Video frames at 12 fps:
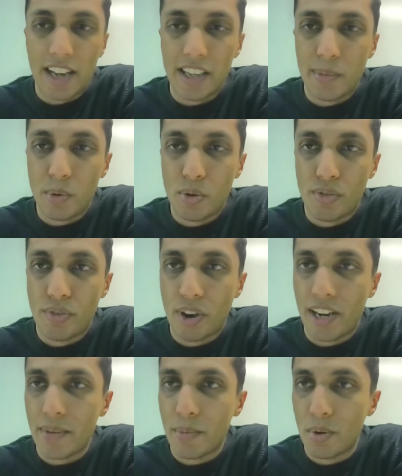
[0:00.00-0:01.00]
Any more?
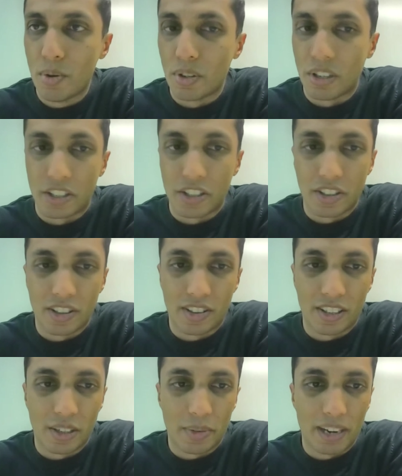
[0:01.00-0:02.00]
I don't
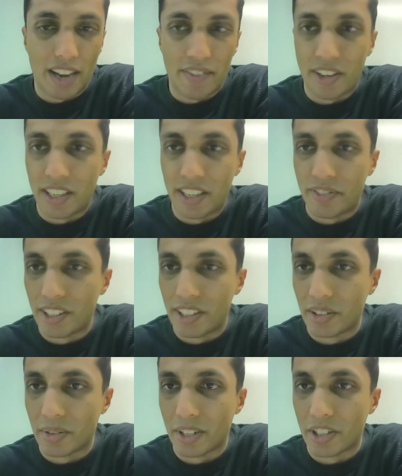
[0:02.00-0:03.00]
think we have any
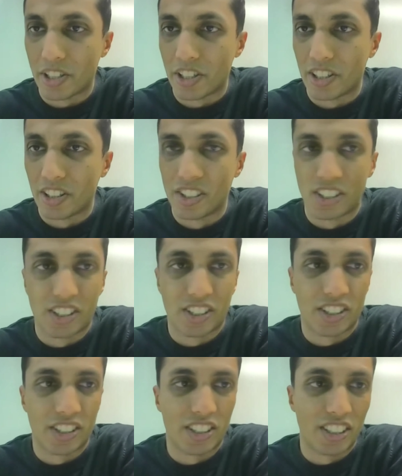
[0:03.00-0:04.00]
further
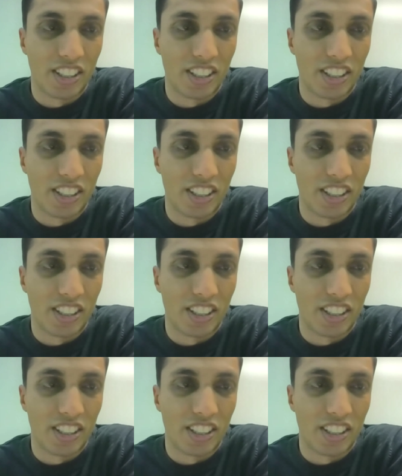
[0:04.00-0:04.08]
questions.